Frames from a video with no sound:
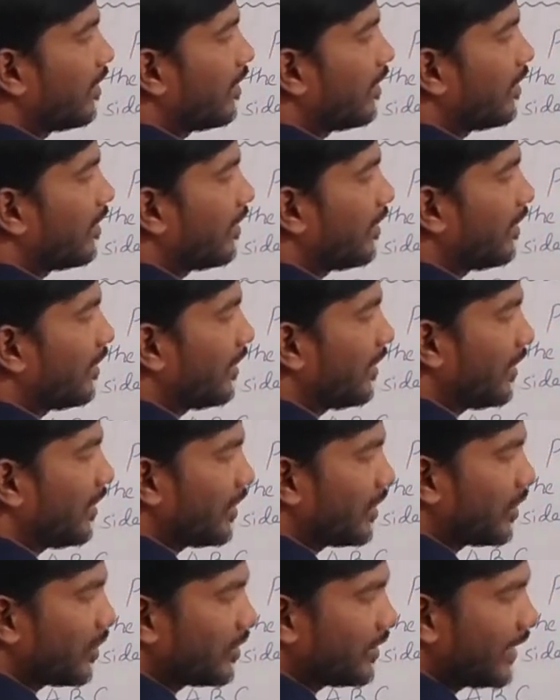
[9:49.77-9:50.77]
So
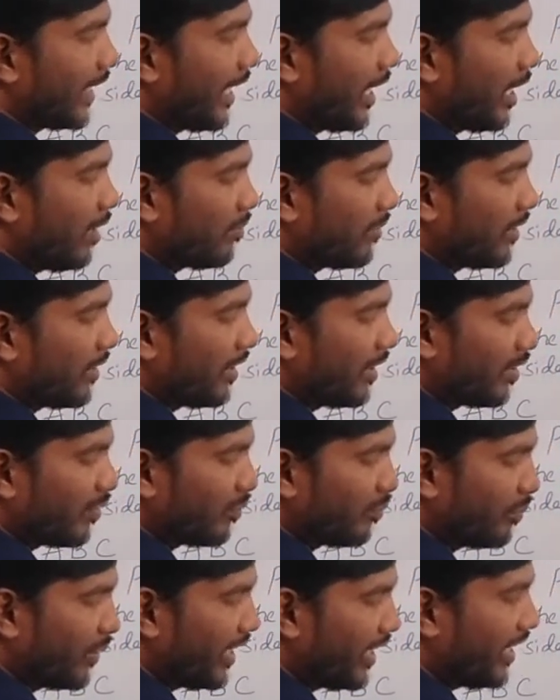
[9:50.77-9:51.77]
same
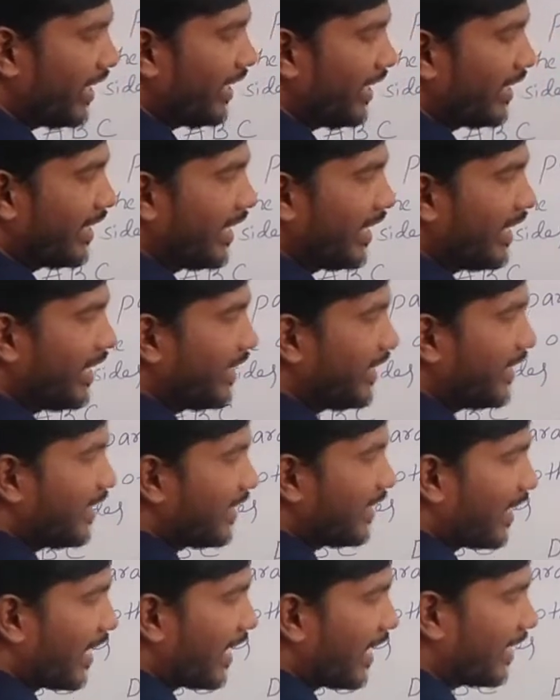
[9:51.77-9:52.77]
BDE triangle
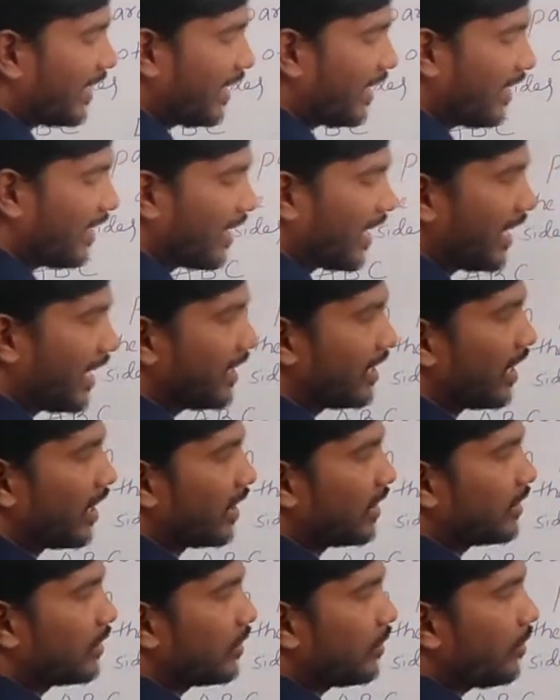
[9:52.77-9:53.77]
height also
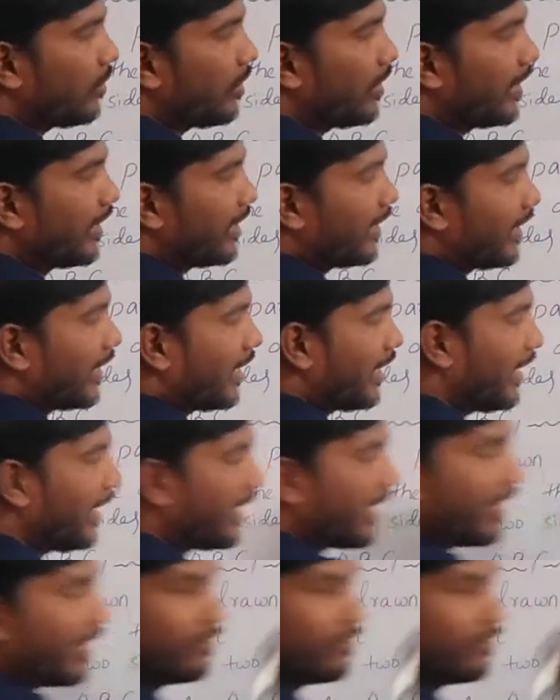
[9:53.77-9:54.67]
EF only.